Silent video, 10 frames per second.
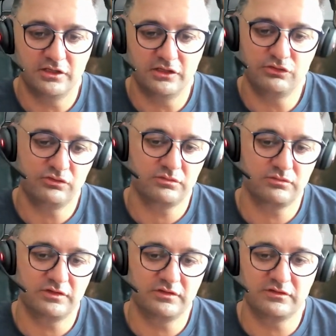using
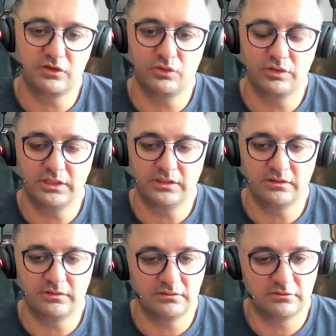Revizto
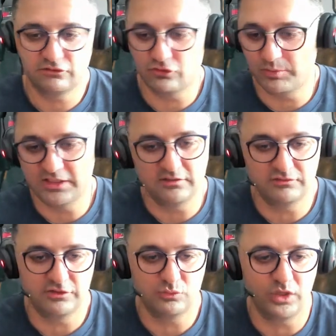in so many
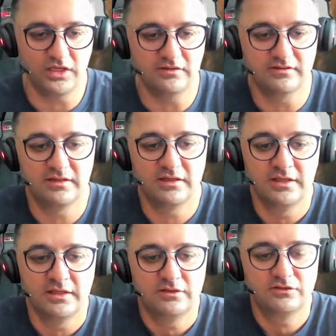different ways.
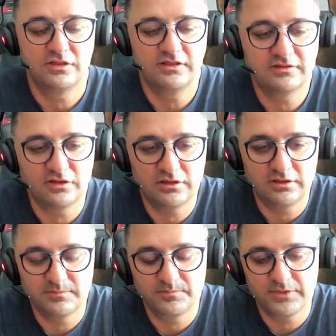So these
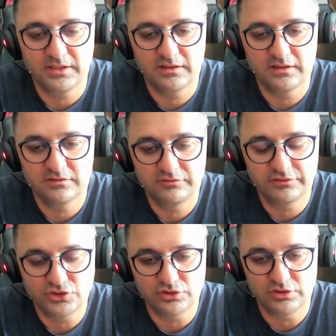are
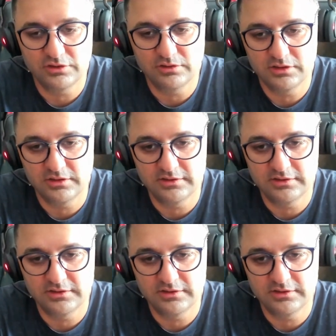for sure